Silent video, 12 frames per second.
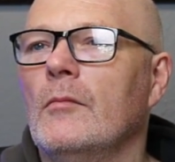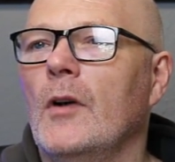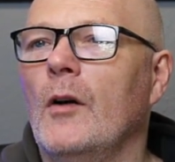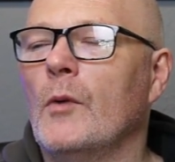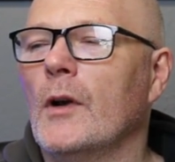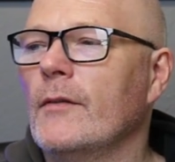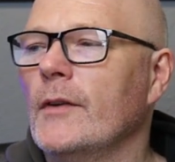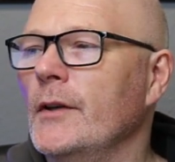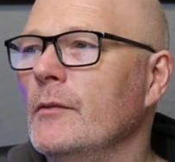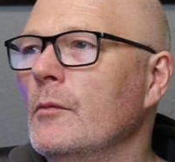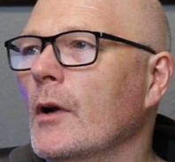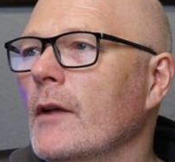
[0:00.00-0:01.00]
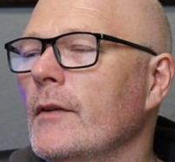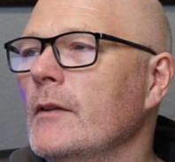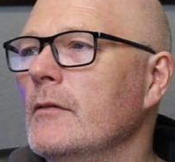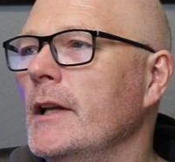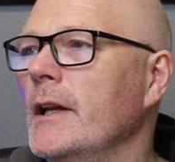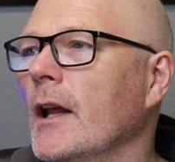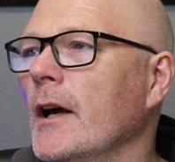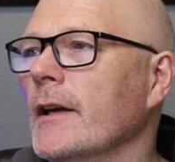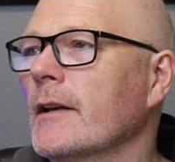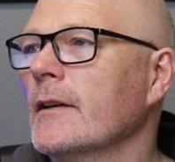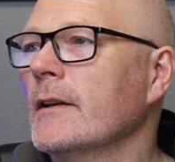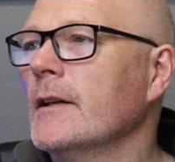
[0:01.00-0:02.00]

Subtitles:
whatever you really like.